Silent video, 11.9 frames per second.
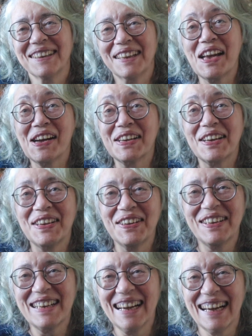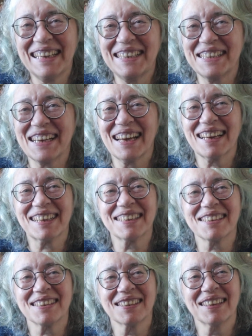The Unknown
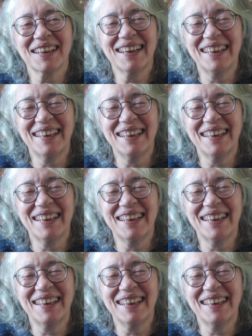Ajax.